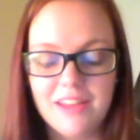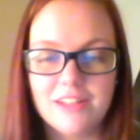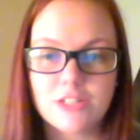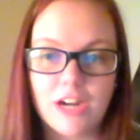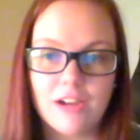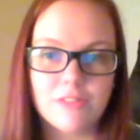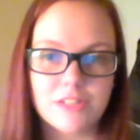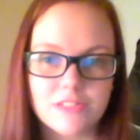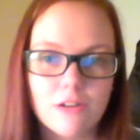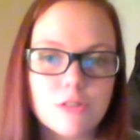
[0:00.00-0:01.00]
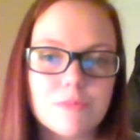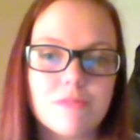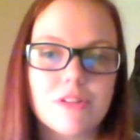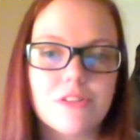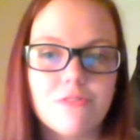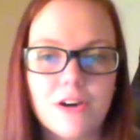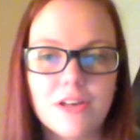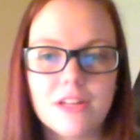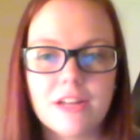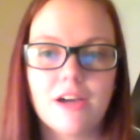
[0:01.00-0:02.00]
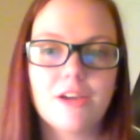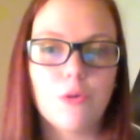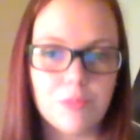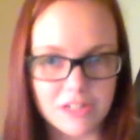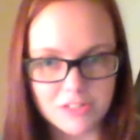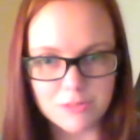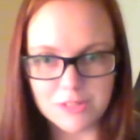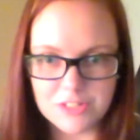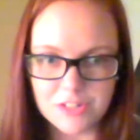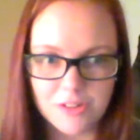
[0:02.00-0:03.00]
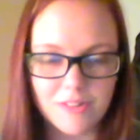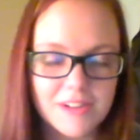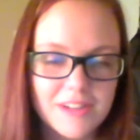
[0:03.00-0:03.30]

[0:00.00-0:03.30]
and traveling has always been really fun and eye-opening to me too.